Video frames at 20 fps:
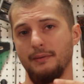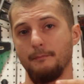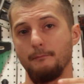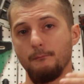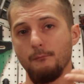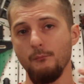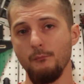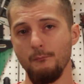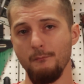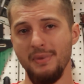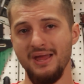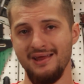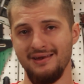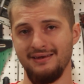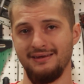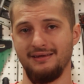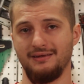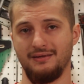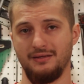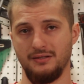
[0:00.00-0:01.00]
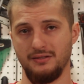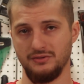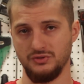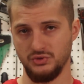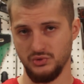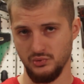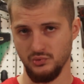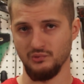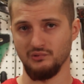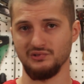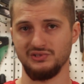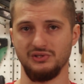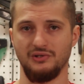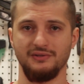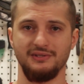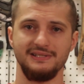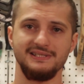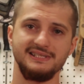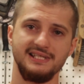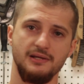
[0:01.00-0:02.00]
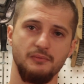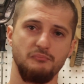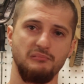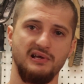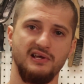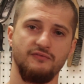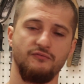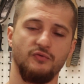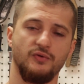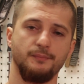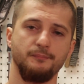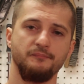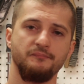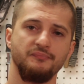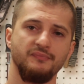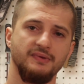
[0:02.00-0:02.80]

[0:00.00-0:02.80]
many tools on the same platform.